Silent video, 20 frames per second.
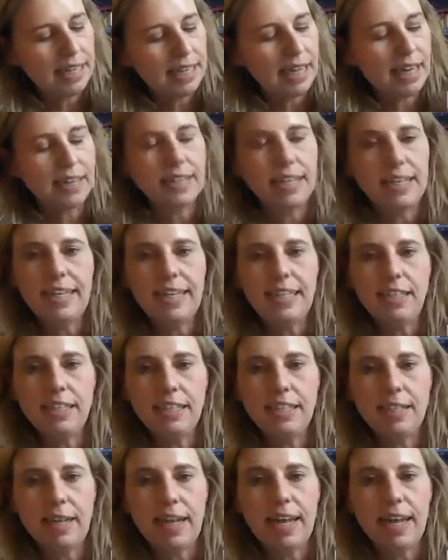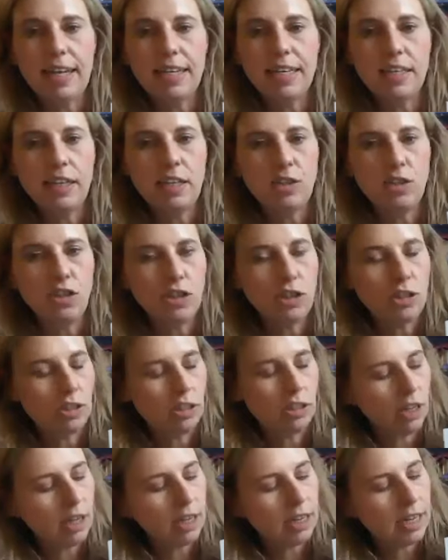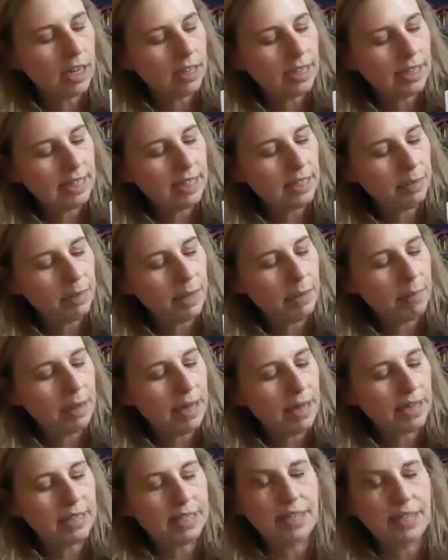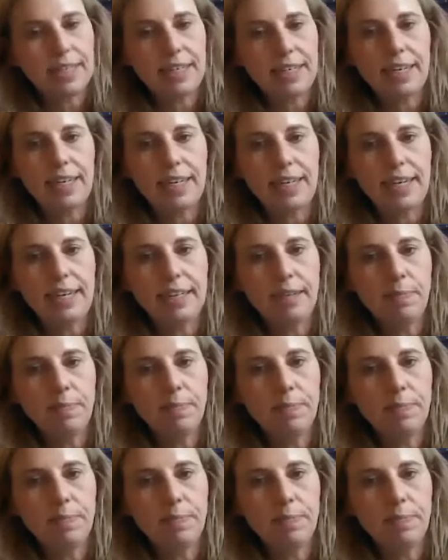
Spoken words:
and the little hand has just gone a little bit past the 9,